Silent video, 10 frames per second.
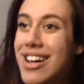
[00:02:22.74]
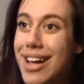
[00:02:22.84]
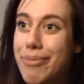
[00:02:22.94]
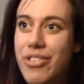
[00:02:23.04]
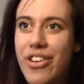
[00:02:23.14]

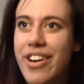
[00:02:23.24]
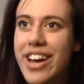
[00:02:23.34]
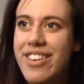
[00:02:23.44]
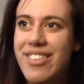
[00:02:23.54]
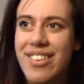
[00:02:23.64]
I'm sorry,
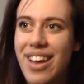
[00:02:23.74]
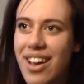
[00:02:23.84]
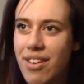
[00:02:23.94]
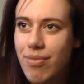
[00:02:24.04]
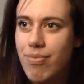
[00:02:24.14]
I just,
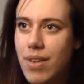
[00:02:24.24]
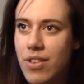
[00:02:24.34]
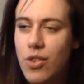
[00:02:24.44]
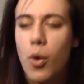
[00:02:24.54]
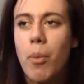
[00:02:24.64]
I,
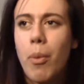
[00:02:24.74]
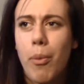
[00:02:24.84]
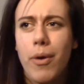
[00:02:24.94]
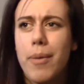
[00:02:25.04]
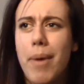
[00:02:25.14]
it's a normal
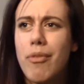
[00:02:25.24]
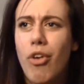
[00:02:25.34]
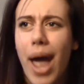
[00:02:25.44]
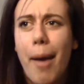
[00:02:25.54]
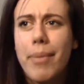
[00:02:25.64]
word in my
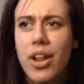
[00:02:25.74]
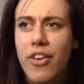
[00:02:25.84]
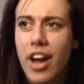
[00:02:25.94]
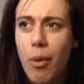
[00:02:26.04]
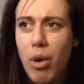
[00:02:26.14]

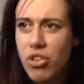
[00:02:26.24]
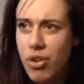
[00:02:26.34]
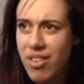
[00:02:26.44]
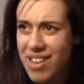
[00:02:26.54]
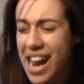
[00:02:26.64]
vocabulary. I watch
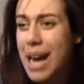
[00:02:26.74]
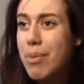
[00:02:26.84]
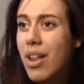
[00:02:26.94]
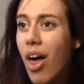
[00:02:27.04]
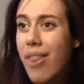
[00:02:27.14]
Grey's
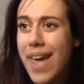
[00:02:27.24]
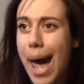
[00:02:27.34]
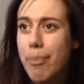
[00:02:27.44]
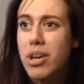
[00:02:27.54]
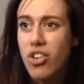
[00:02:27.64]
Anatomy a lot, and they
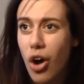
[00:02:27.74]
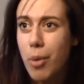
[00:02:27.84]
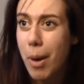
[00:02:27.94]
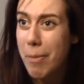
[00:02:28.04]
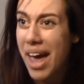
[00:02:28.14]
happen to talk
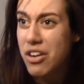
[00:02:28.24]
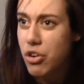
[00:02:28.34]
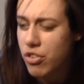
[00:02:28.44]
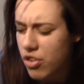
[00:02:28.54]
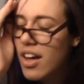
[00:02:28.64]
about
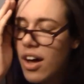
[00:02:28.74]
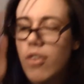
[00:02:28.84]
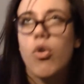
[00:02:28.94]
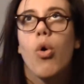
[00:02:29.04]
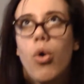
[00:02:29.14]
badgers. Of
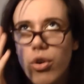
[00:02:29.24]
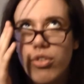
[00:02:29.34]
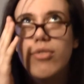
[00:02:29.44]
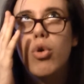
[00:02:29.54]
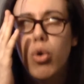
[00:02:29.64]
course,
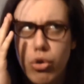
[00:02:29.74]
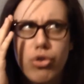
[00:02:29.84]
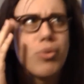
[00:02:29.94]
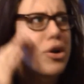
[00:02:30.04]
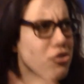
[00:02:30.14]
of course
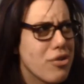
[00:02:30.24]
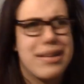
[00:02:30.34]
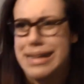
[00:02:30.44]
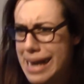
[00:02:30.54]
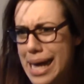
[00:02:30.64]
you watch
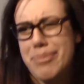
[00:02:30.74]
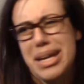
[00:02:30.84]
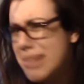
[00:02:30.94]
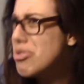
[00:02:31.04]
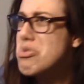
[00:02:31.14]
Grey's Anatomy.
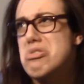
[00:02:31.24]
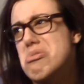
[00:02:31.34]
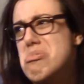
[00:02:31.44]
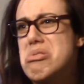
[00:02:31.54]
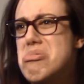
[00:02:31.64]
Of course you
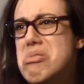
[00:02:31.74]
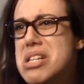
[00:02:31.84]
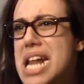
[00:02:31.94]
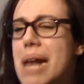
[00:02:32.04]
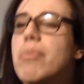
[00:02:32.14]
watch Grey's
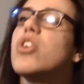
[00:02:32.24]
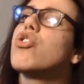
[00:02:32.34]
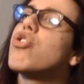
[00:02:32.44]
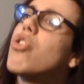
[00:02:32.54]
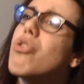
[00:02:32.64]
Anatomy. You're
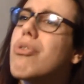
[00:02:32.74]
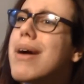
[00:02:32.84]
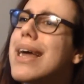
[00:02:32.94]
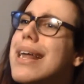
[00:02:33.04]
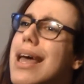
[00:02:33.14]
so
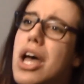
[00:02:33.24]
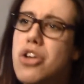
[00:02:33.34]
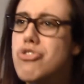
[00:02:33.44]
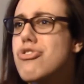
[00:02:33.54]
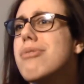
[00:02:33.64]
great.
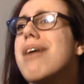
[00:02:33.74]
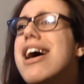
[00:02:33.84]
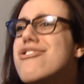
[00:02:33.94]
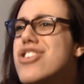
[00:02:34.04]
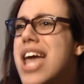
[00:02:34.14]
You're so
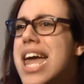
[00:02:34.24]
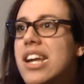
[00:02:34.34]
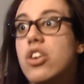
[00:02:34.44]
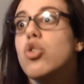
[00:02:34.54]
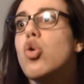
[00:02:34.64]

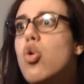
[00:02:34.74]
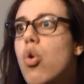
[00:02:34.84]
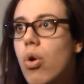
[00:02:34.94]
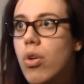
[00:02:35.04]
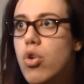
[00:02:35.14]
educated.
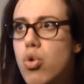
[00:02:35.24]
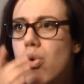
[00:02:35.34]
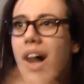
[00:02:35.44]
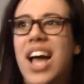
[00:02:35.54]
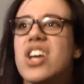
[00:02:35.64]
Cool,
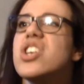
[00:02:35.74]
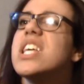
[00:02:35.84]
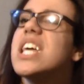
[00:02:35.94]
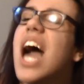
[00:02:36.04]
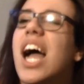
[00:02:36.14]
cool. I could,
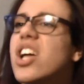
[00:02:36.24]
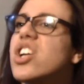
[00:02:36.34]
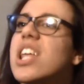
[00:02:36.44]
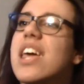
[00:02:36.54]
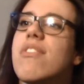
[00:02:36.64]
I
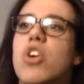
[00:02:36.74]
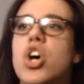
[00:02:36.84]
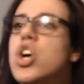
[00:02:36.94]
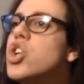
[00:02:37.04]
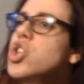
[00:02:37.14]
could give
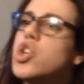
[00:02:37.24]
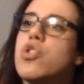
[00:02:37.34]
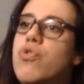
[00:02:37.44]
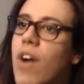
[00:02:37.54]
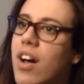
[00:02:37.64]
two
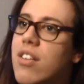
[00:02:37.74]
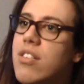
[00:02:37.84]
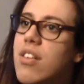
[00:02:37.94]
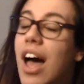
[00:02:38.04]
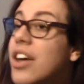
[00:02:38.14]

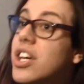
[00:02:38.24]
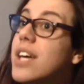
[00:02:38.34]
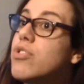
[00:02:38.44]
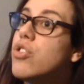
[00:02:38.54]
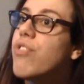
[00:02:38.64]
fucks. I could
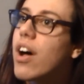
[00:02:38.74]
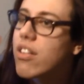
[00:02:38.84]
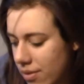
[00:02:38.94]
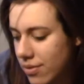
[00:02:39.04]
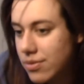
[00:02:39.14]
give two
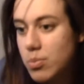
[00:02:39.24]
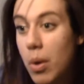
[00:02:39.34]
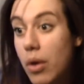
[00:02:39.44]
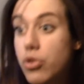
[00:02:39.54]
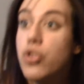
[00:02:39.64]
fucks
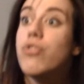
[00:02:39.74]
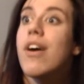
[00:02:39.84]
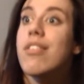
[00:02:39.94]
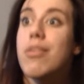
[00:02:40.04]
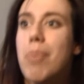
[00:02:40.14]
well, two
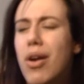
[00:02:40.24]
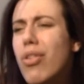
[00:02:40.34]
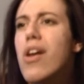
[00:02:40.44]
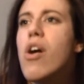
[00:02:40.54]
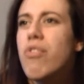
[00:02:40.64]
fucks is better
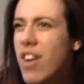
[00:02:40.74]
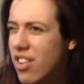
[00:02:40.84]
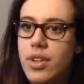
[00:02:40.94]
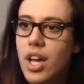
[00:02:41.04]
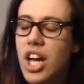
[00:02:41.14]
than no fuck.